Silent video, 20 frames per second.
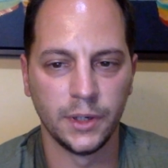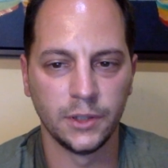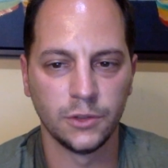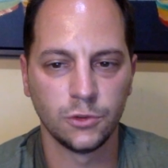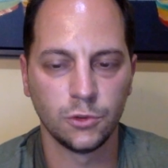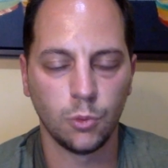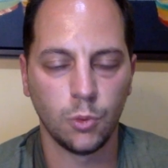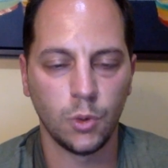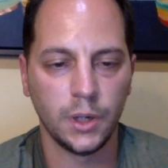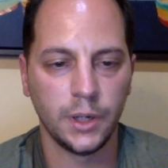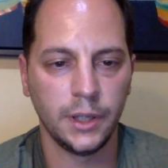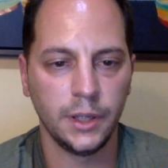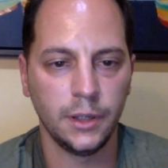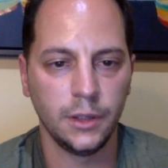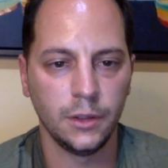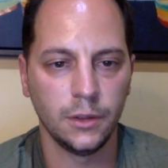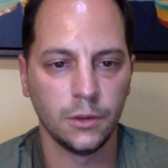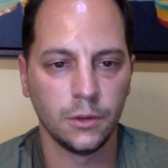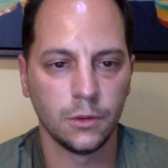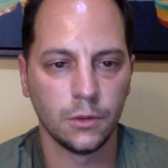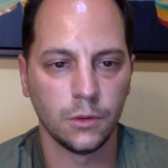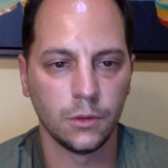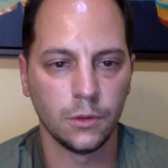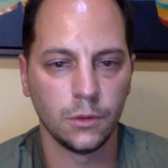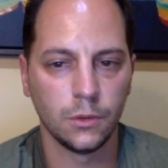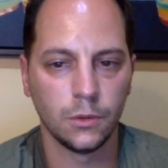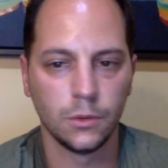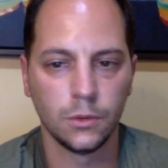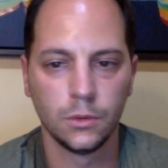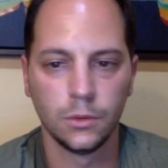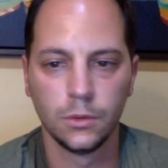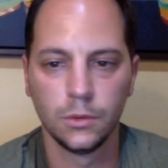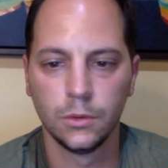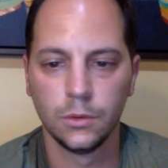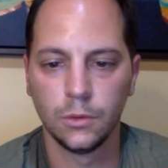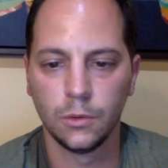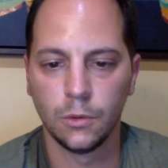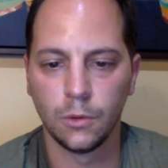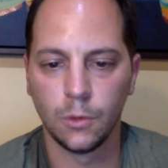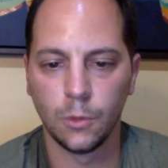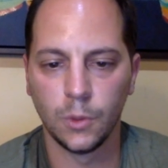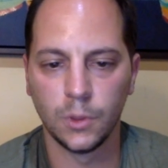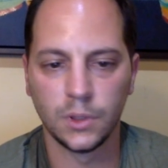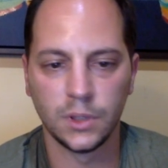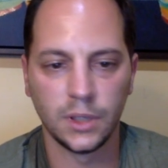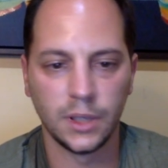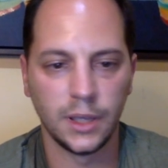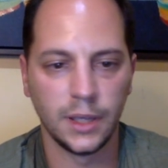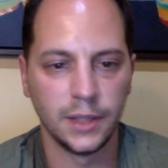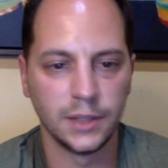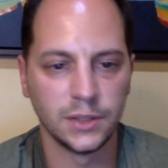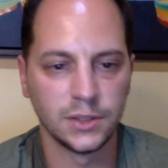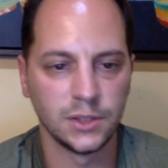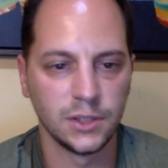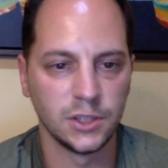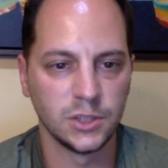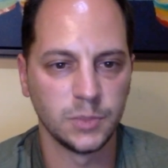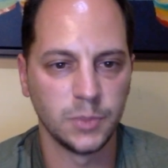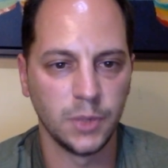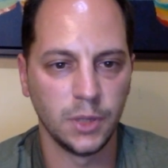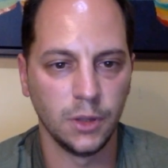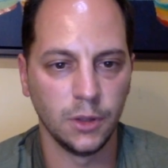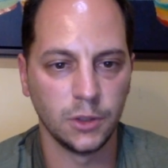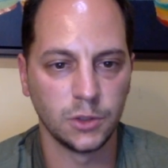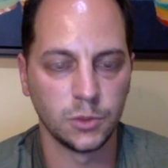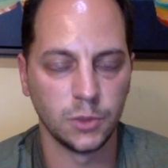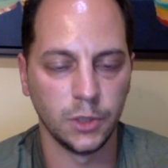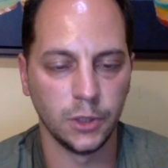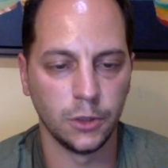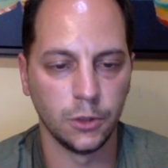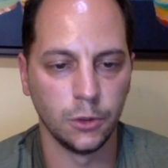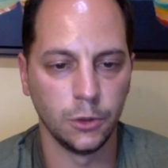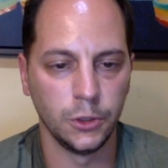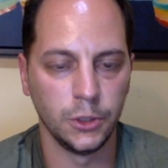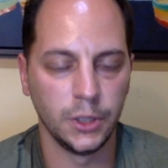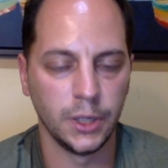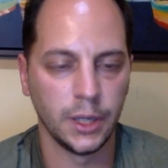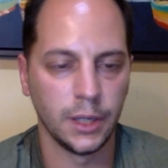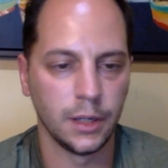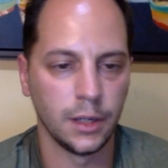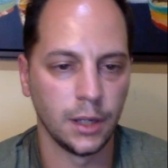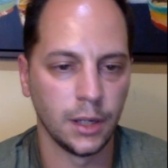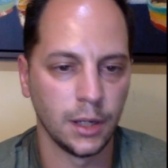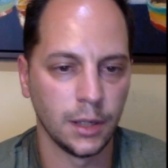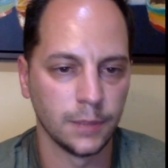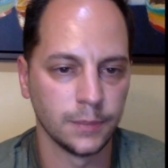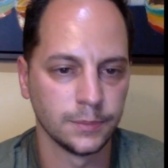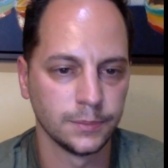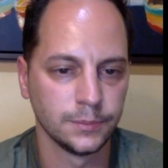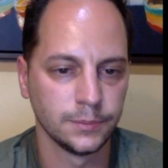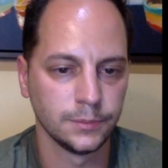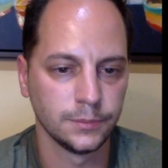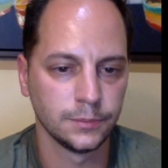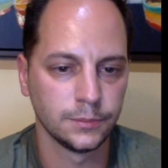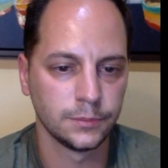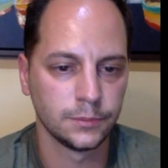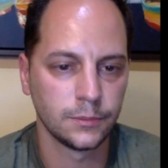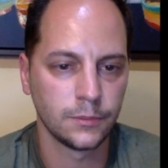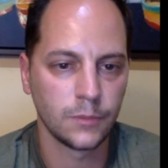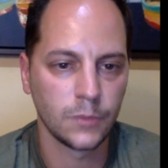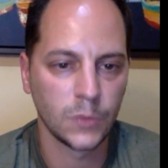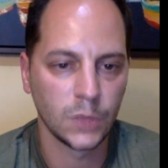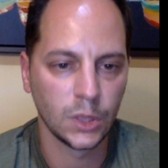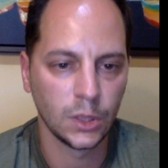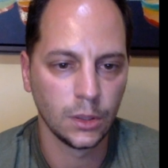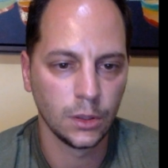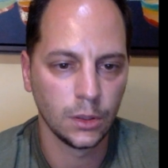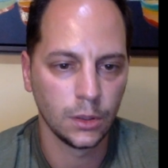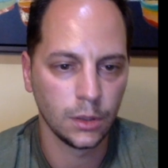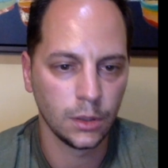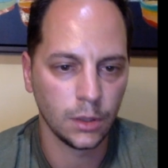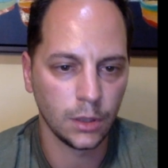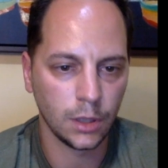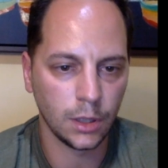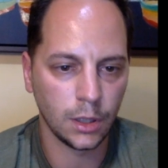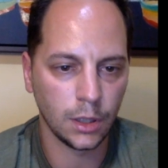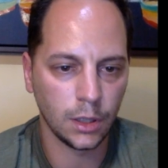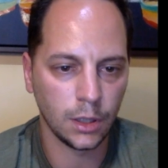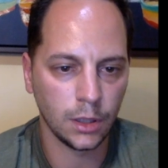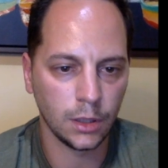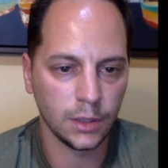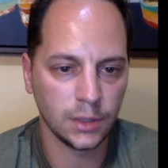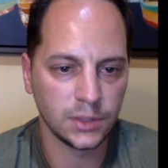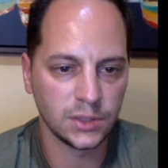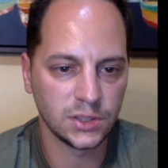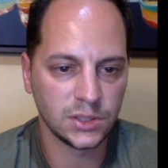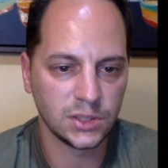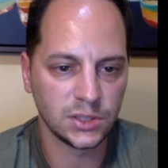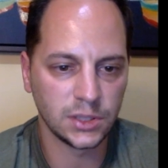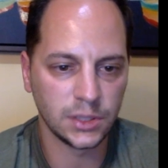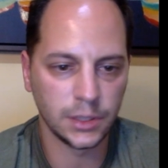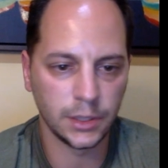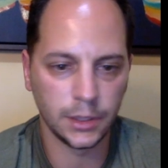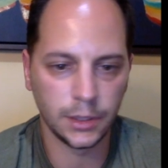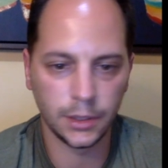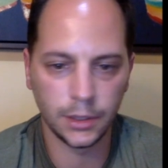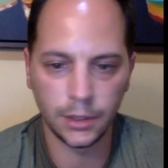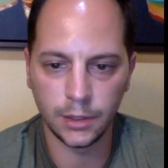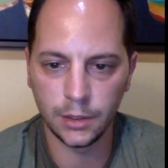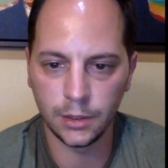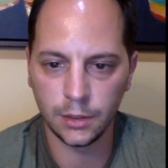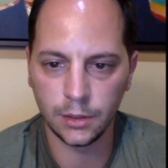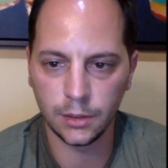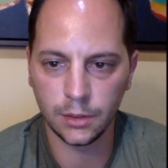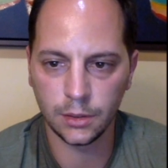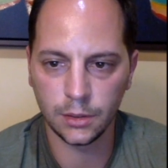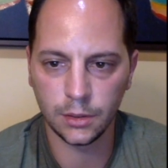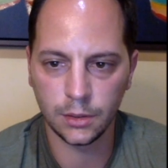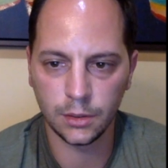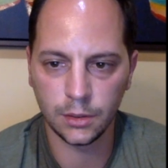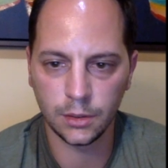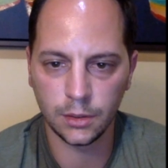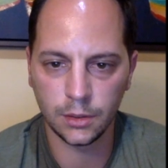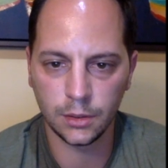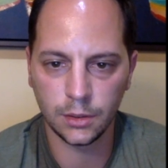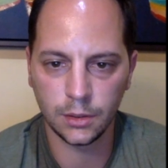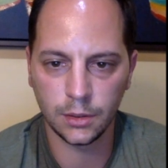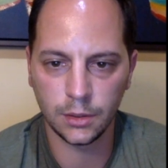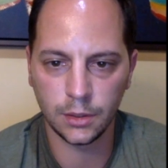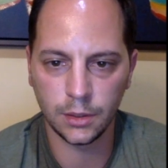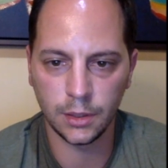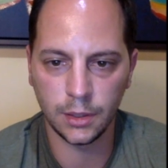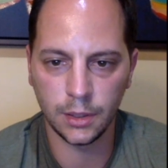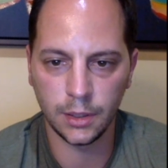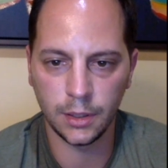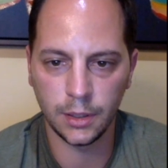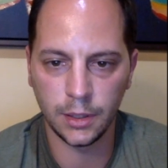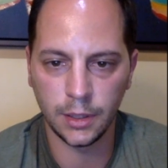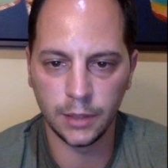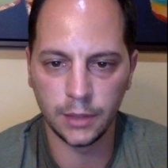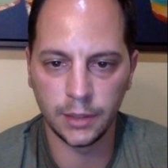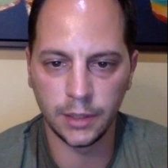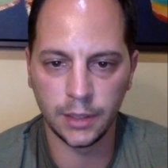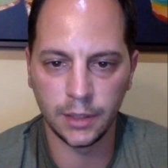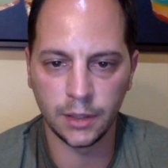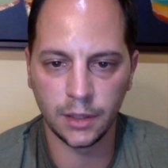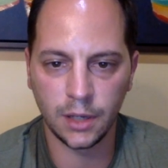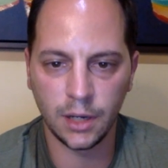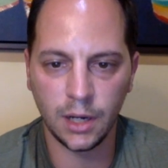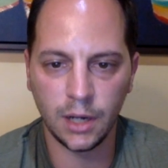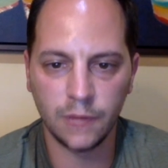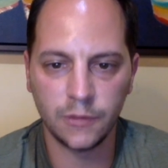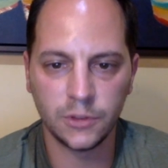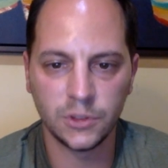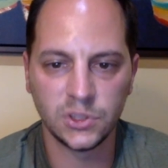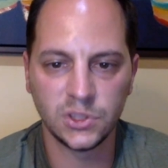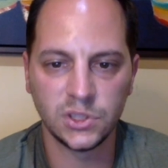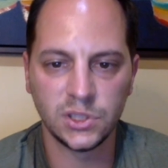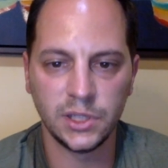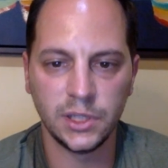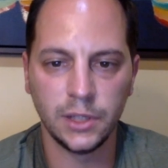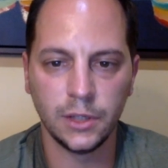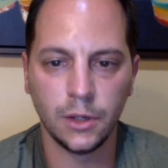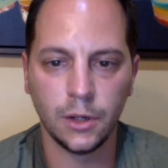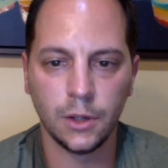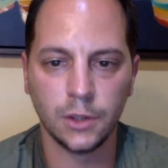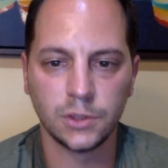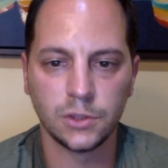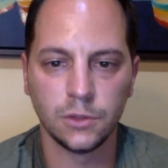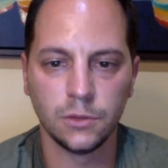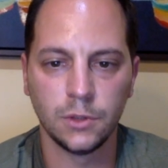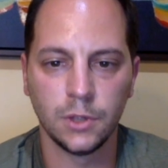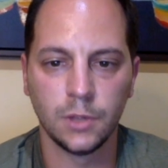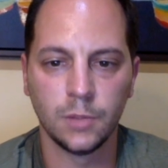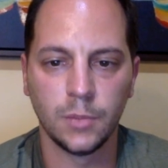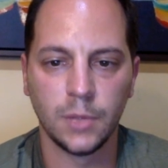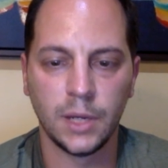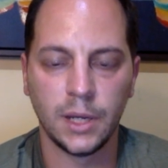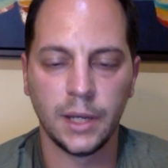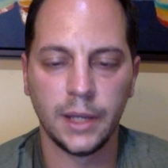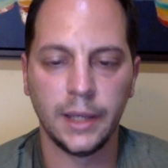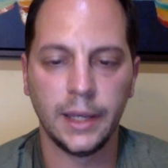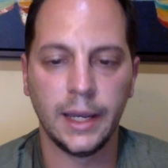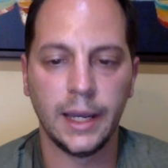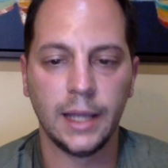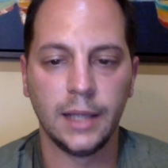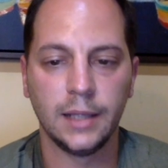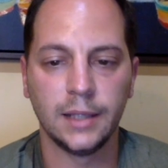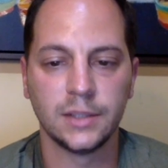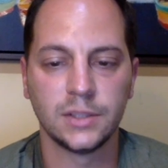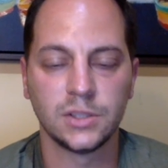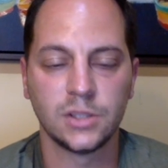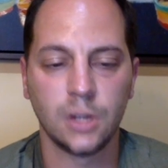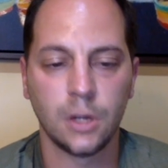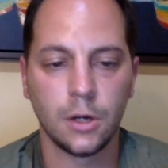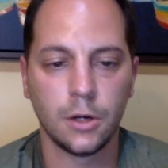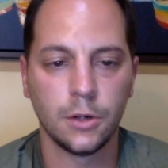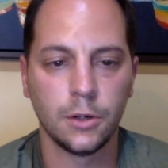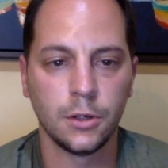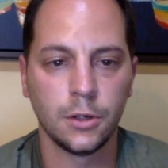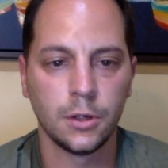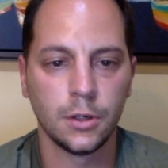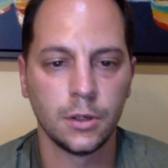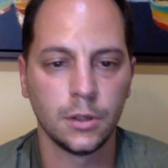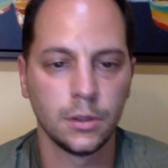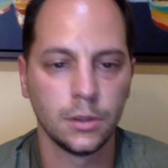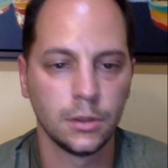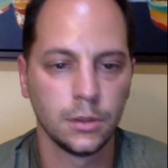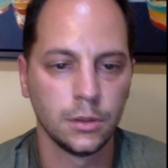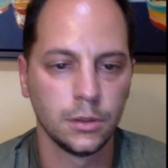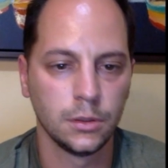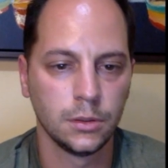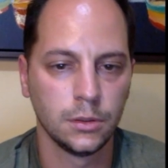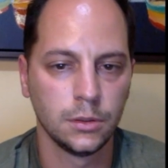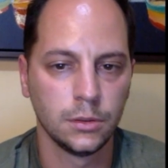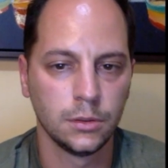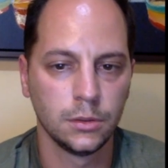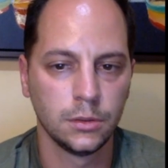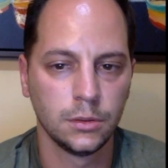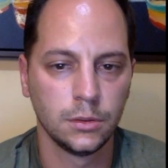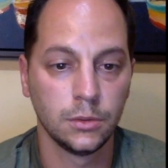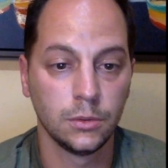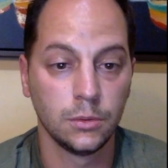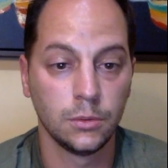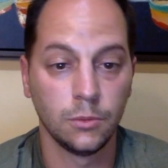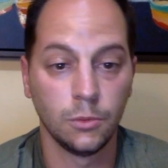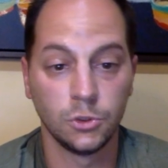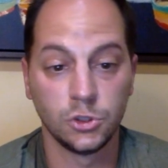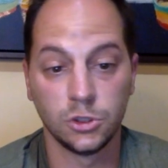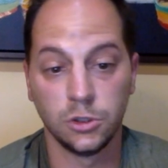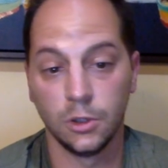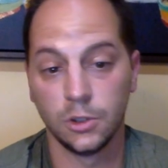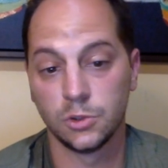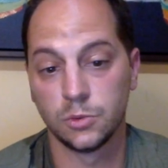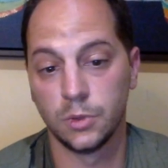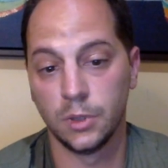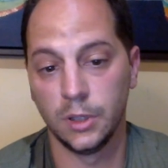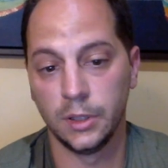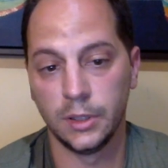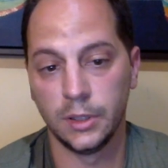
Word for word: in 20 or what the case is, but it looks really cool. You got, let's see. And then a cover C also done by Alex Gardner, which looks really